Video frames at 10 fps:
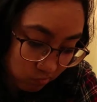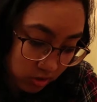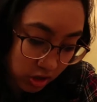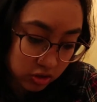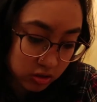
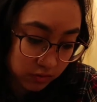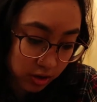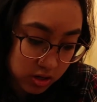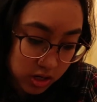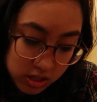Texture's
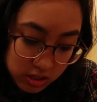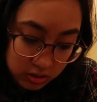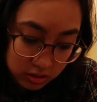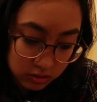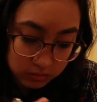very
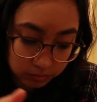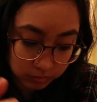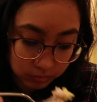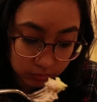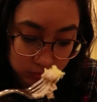nice.
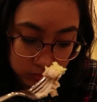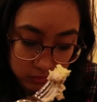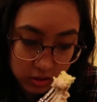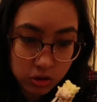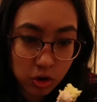
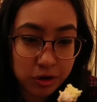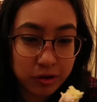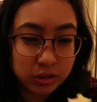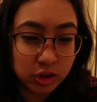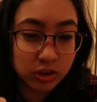Got
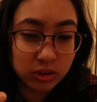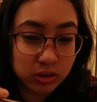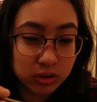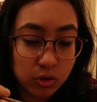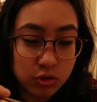
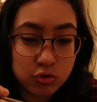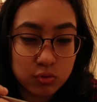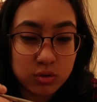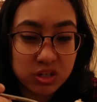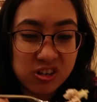crunchy, got
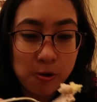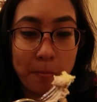chewy,